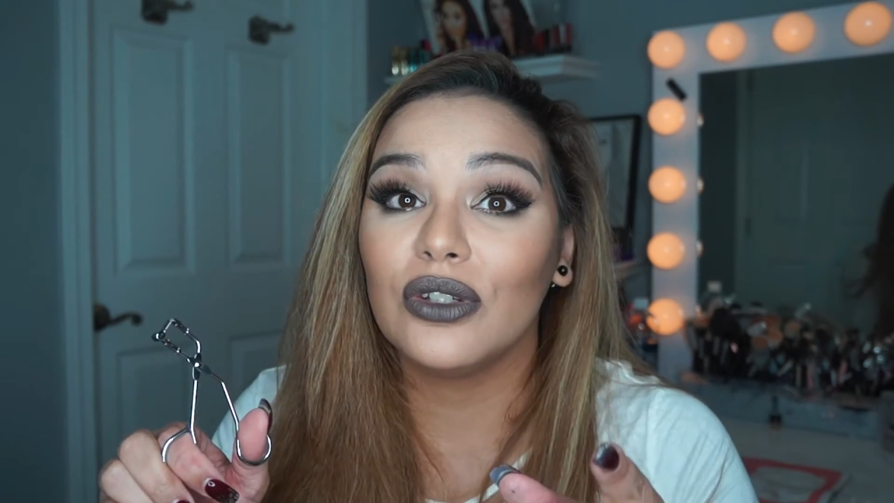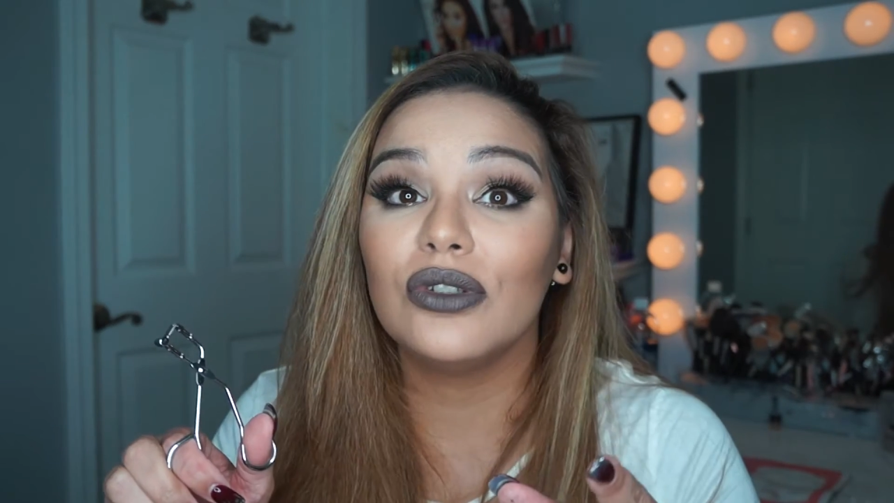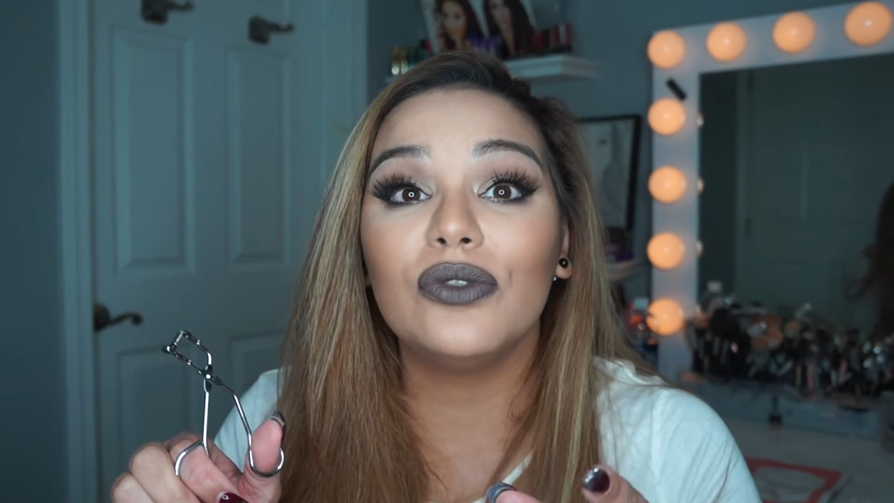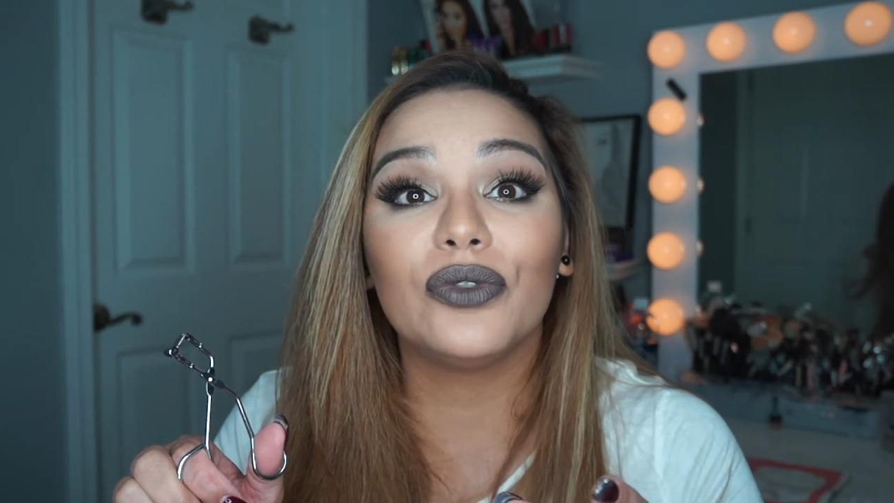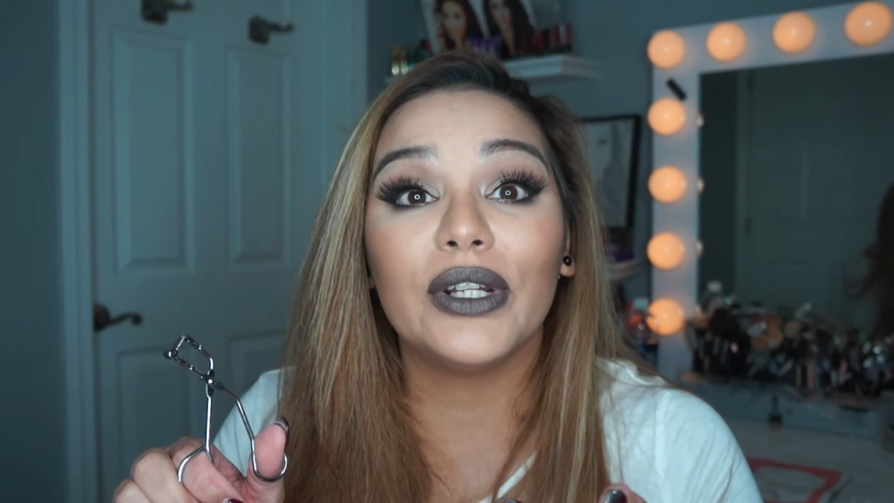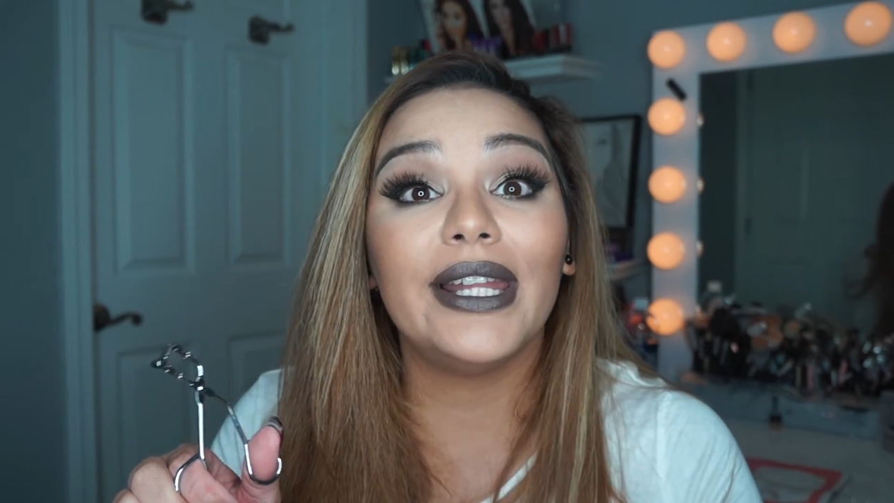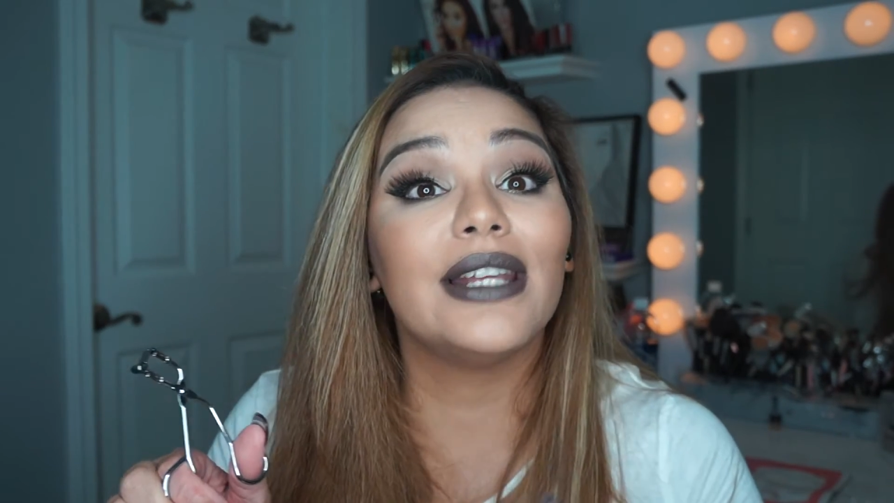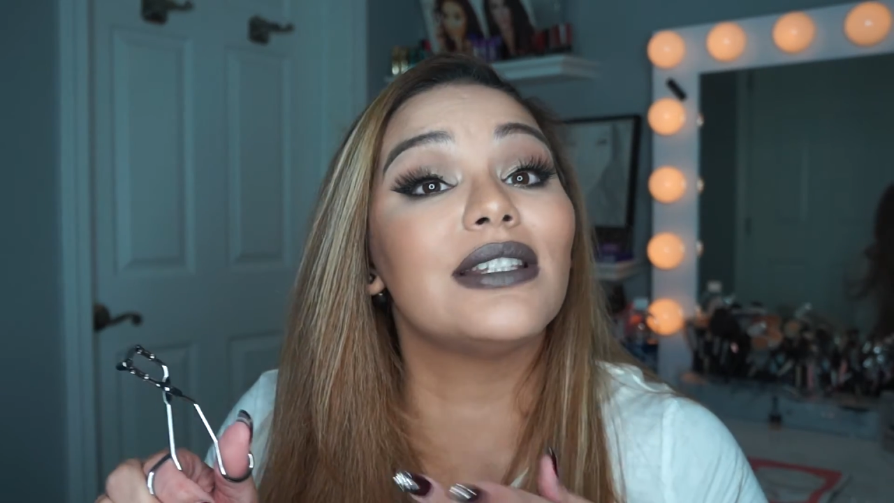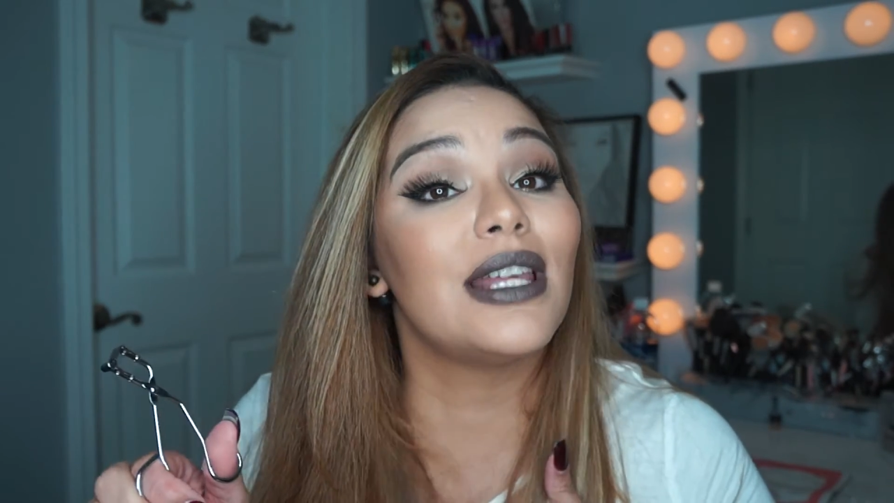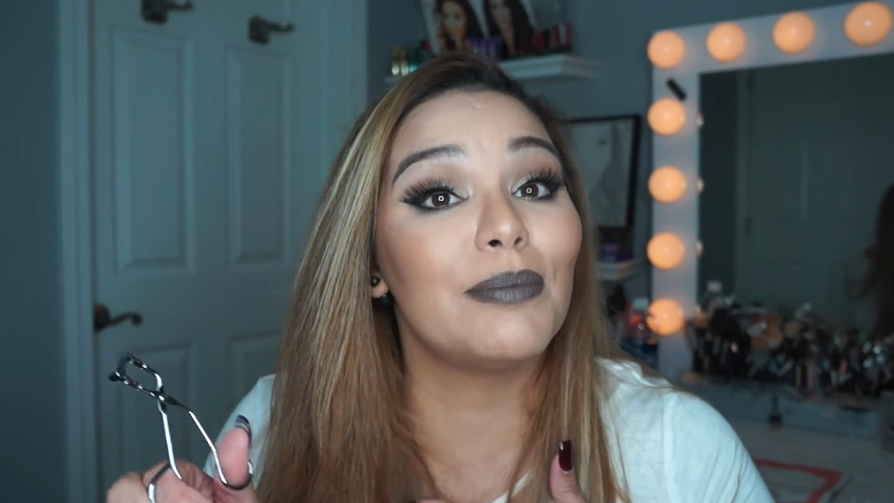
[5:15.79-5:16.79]
of you who
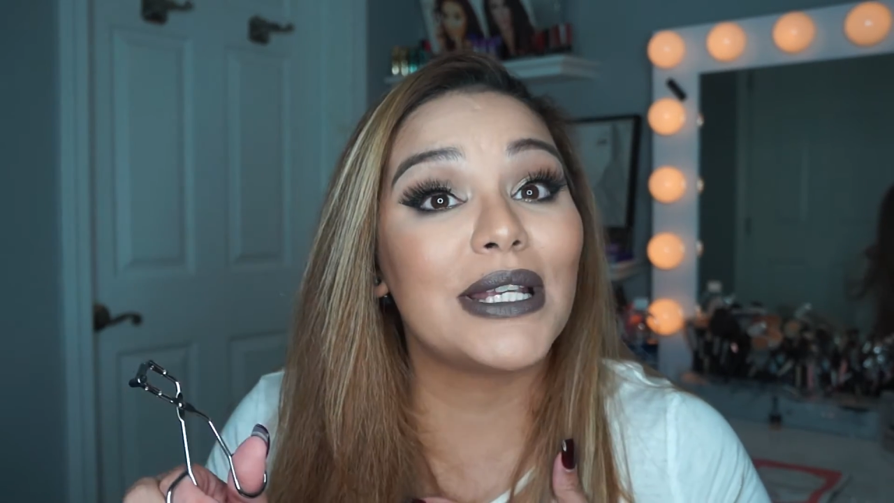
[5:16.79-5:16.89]
freelance like